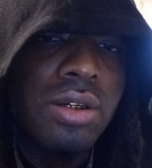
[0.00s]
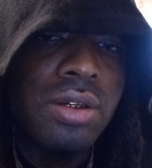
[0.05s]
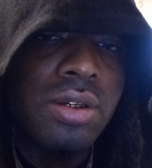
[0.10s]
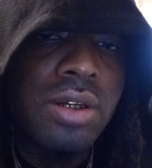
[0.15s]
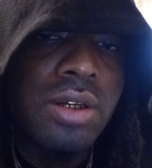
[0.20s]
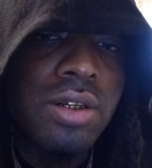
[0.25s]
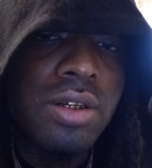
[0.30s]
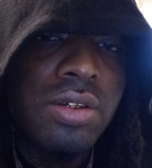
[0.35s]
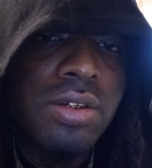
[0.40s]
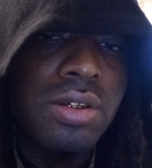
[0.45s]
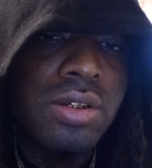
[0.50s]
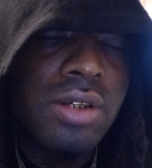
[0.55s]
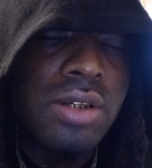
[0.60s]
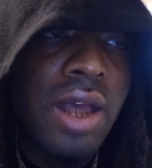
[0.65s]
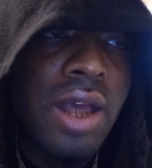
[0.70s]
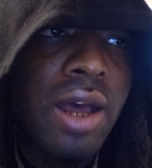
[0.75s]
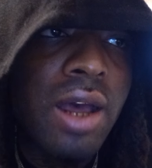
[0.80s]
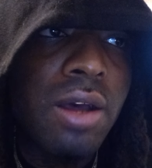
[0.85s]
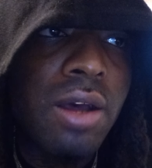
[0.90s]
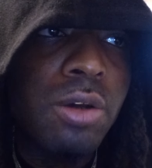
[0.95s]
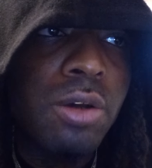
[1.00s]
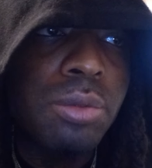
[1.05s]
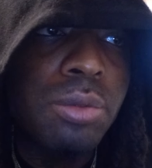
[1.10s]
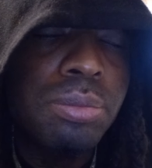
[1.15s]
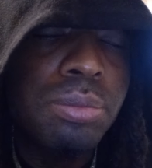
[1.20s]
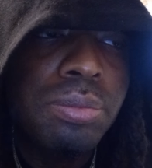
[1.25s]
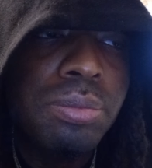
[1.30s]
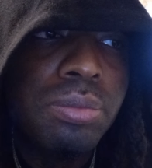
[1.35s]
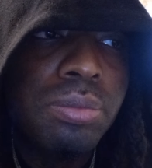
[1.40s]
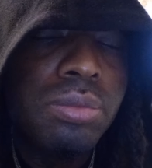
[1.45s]
this is how
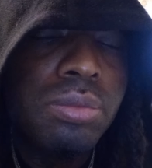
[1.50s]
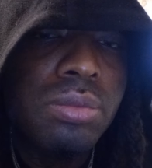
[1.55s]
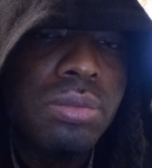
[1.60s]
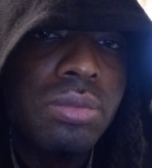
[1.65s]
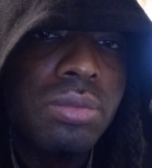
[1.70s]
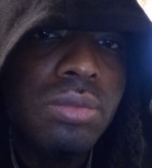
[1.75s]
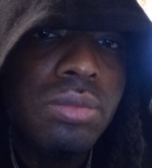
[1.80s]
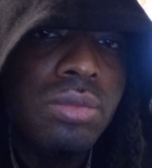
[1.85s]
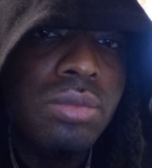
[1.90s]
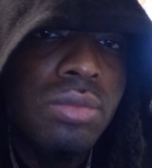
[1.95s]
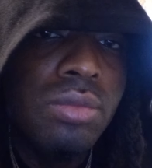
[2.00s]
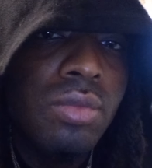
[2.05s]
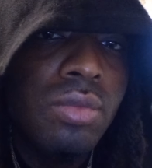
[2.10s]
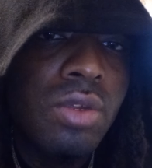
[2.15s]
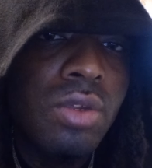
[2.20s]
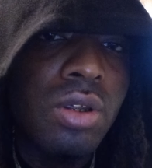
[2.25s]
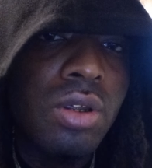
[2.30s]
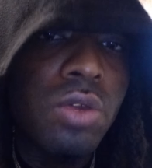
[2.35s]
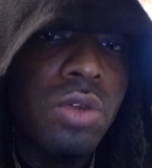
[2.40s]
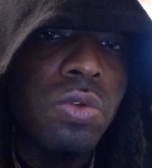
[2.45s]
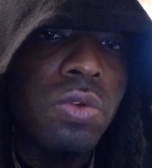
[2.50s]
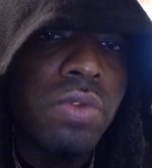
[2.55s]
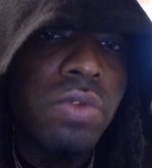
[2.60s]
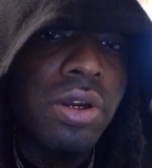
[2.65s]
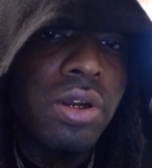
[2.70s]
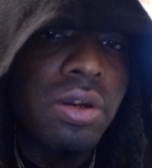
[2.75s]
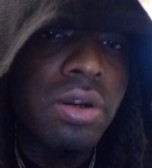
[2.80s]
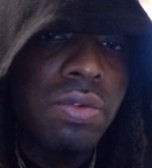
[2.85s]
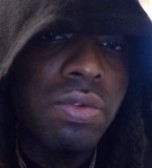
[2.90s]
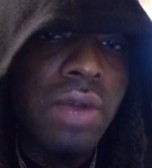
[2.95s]
you
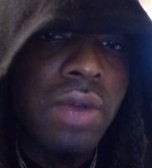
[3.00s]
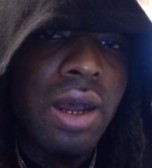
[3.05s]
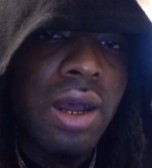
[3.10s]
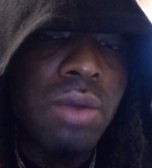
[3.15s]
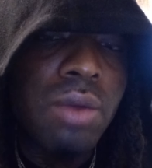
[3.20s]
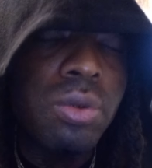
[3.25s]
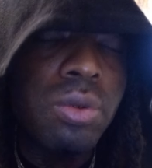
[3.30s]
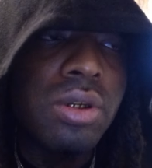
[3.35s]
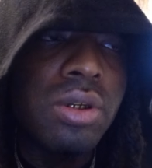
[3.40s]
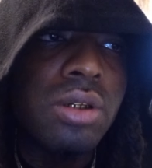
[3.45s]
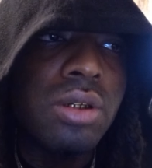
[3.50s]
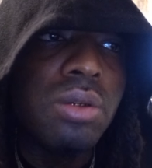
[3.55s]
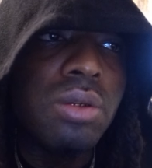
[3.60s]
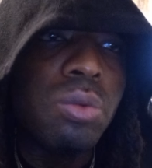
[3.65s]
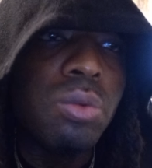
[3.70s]
verify with